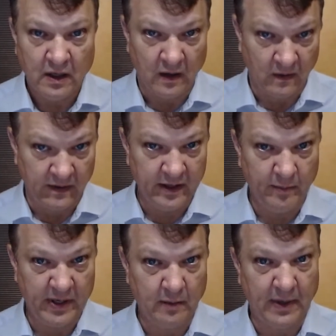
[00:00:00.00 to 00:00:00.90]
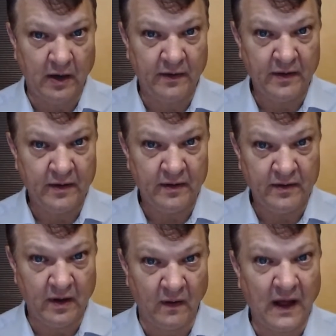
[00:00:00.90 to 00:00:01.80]
a little bit about
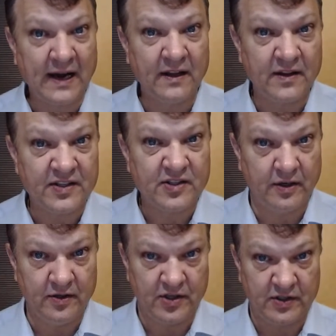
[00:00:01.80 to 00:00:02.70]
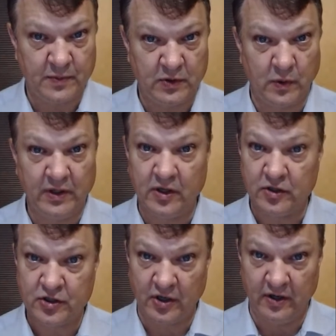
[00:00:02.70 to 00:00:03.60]
a lot of the synergies between the
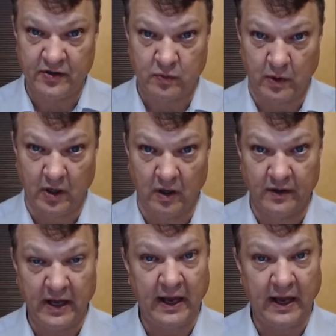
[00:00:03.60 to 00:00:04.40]
insurance world